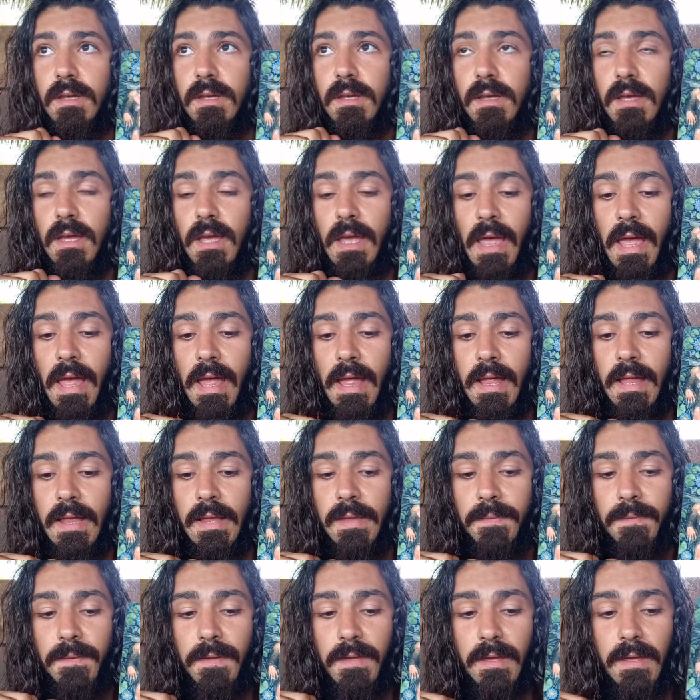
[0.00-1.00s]

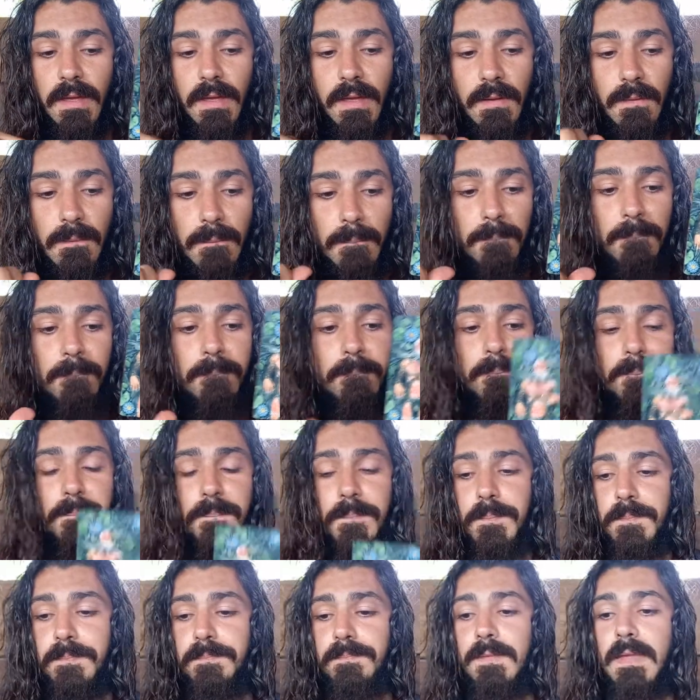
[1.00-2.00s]
And
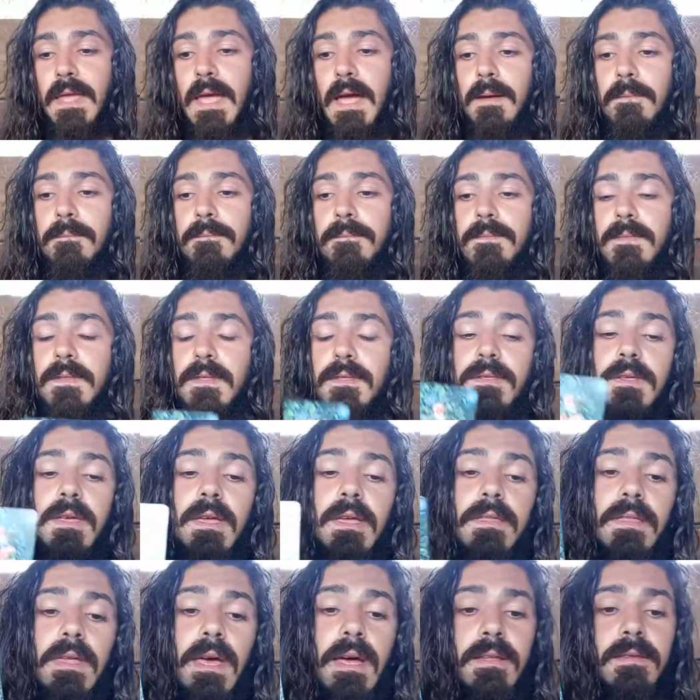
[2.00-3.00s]
yeah, the thing
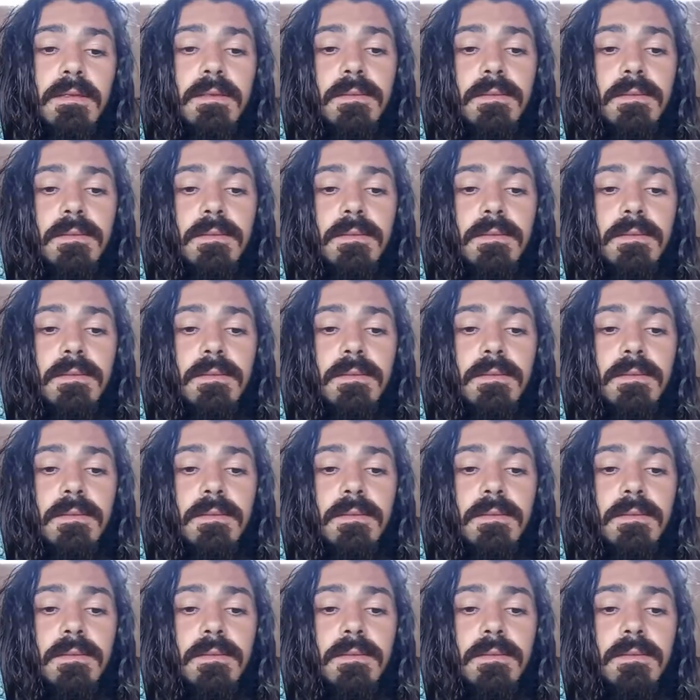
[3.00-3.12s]
that